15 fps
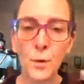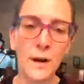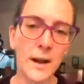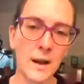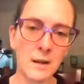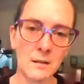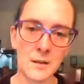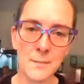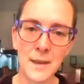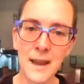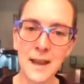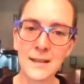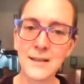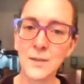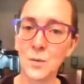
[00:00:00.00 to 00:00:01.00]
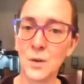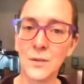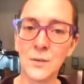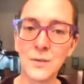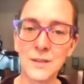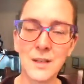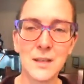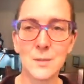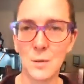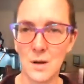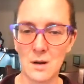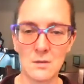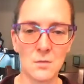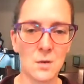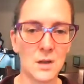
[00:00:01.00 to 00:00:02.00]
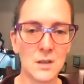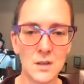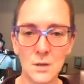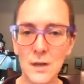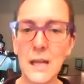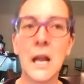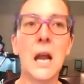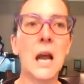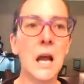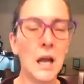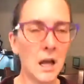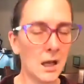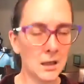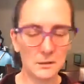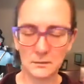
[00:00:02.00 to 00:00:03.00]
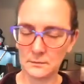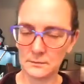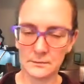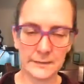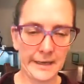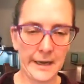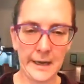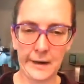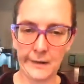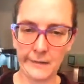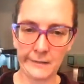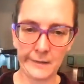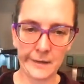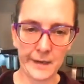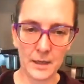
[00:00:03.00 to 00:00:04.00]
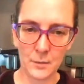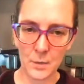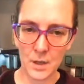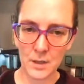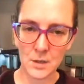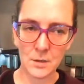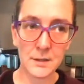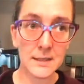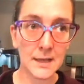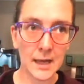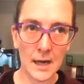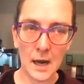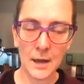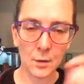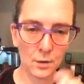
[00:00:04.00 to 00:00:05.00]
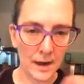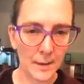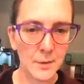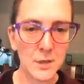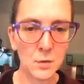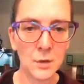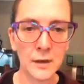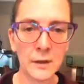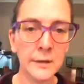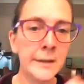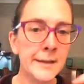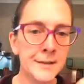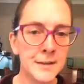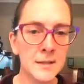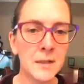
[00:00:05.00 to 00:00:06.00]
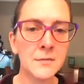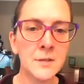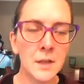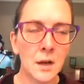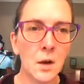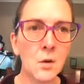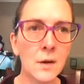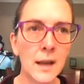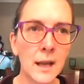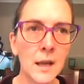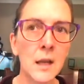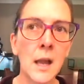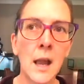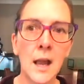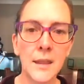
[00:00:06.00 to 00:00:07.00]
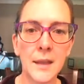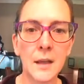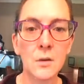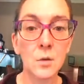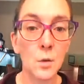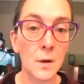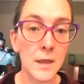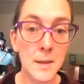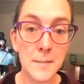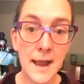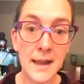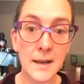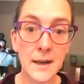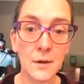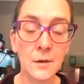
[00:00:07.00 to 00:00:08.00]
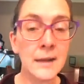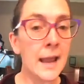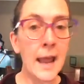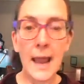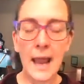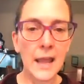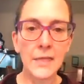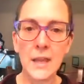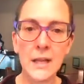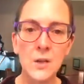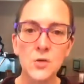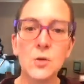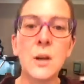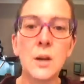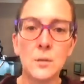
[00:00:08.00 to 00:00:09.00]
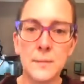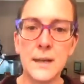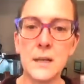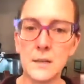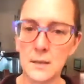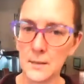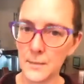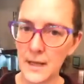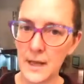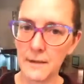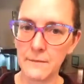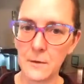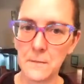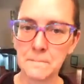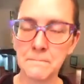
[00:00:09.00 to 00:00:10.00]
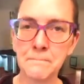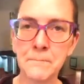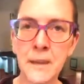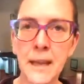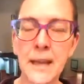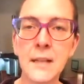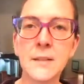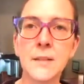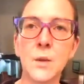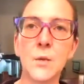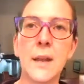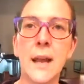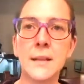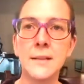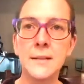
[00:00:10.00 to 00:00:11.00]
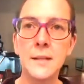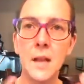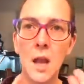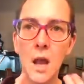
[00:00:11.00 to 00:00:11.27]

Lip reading: I get on the mat. So on those days when I don't want to do it, I didn't want to do it today. I grabbed an oil, sniffed it. Okay, I think I'll go on the mat now. and then it triggered me into the behavior. Okay, so that's